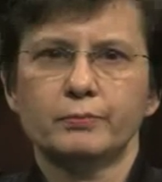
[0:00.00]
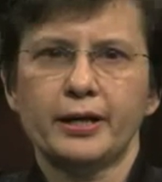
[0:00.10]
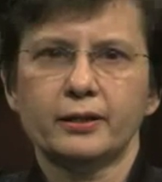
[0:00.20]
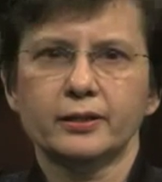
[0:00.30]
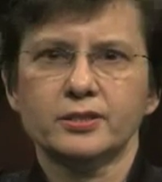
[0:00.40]

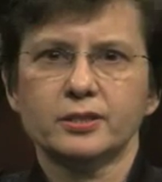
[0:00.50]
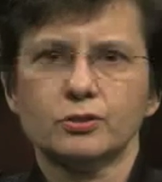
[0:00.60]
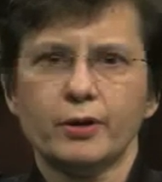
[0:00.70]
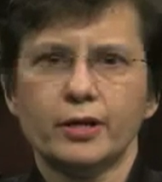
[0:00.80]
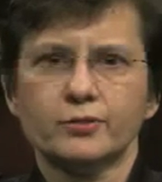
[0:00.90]
by illicit
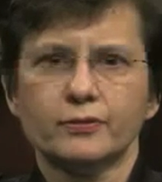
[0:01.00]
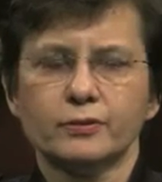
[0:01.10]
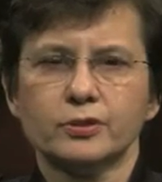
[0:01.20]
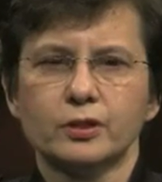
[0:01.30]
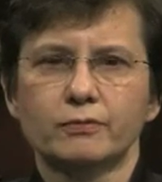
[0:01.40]

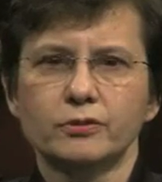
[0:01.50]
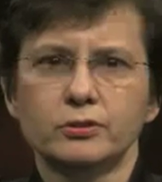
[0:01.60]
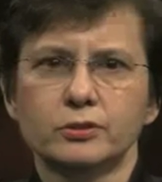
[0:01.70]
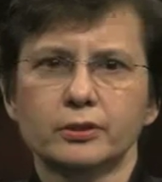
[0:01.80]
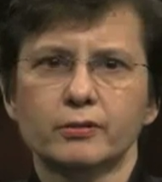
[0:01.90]
transfers of
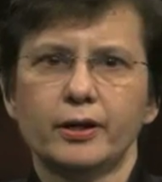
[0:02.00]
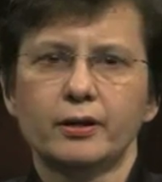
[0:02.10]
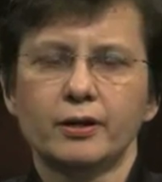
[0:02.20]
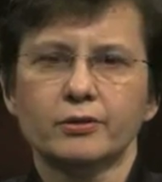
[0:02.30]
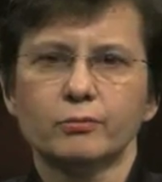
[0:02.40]
nuclear
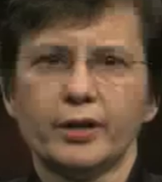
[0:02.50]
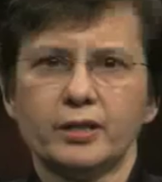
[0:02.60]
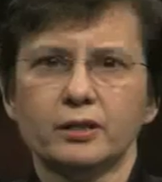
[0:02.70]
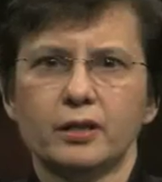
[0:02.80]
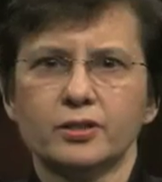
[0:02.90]
and other
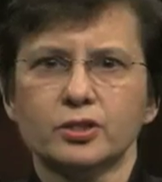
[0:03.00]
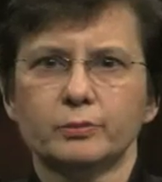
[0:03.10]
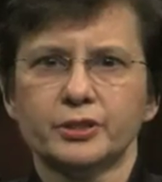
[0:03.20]
radiological